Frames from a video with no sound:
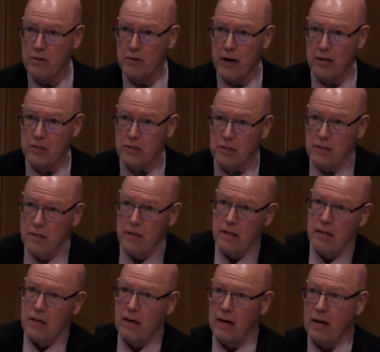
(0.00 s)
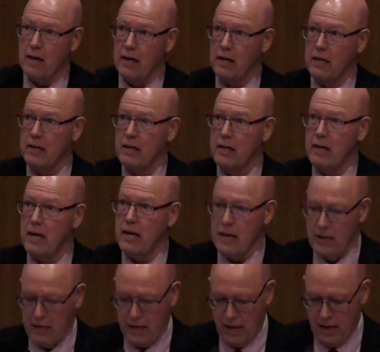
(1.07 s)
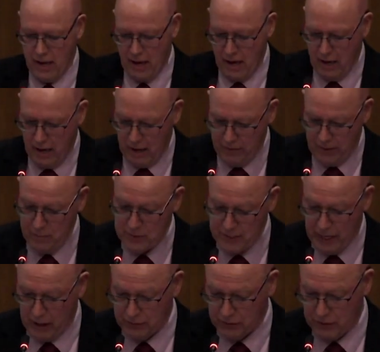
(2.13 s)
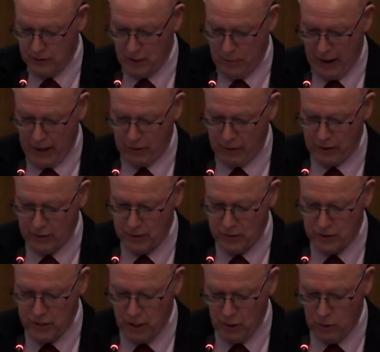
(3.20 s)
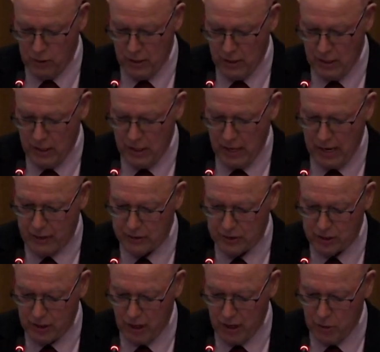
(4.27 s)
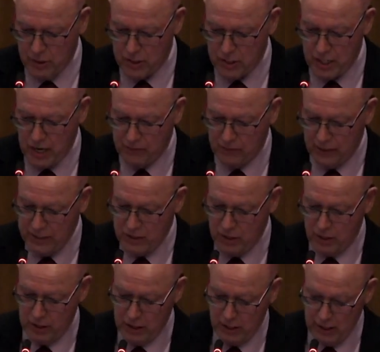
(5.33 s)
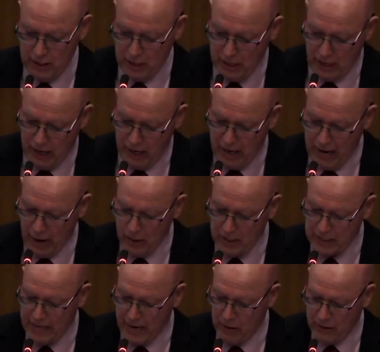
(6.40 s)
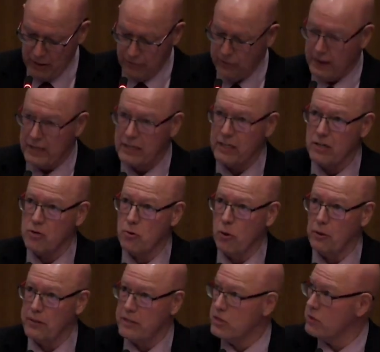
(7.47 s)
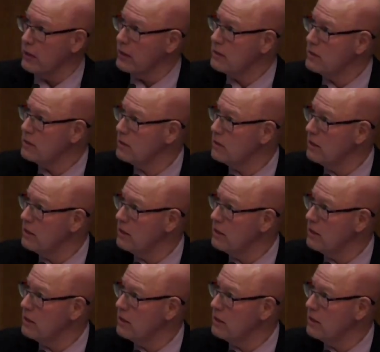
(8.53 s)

introduction uh, of themselves and their background. So I'll start with Jeff Lindner, uh, Harris County Flood Control District.